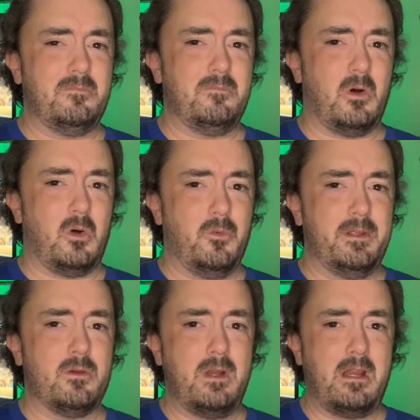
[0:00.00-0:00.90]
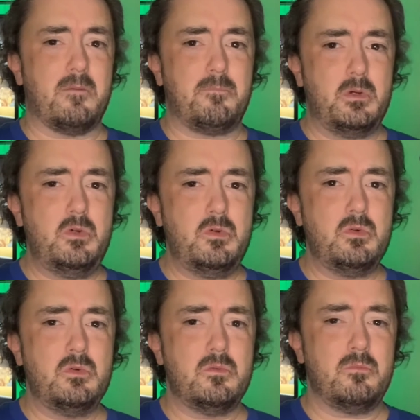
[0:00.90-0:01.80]
holding a Winnie the Pooh
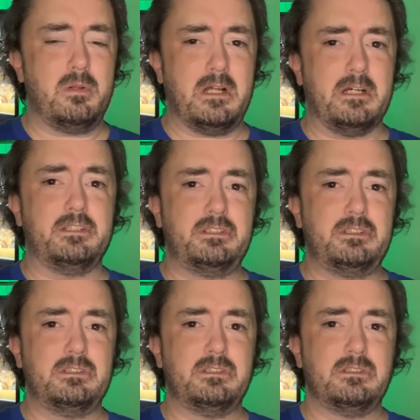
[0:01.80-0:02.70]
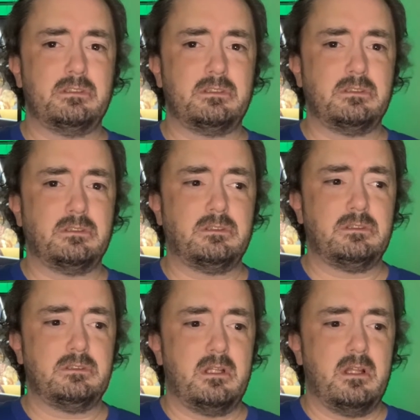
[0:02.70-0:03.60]
plush.
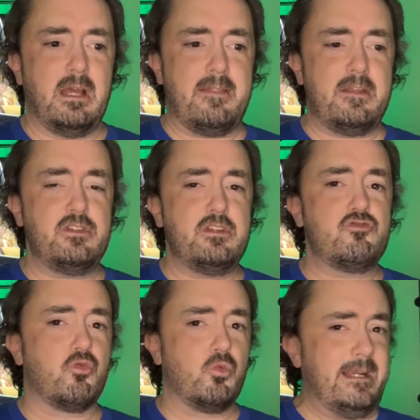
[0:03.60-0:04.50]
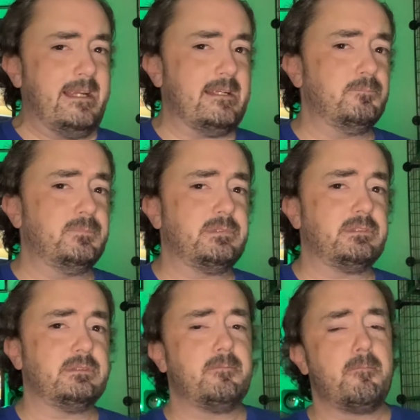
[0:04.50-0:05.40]
And then she dreams
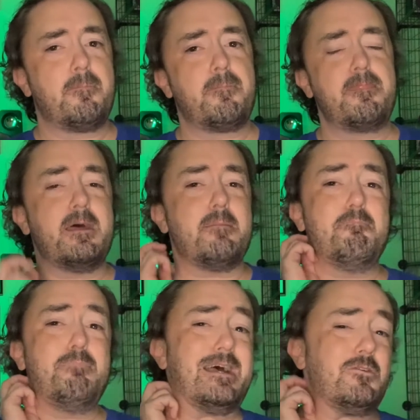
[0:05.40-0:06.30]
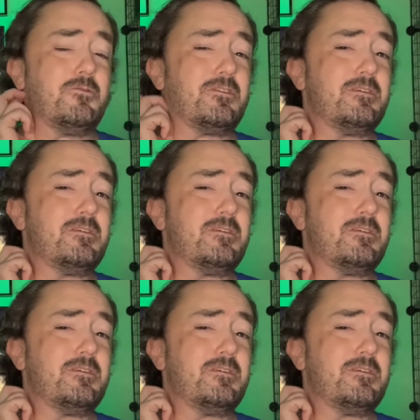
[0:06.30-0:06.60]
about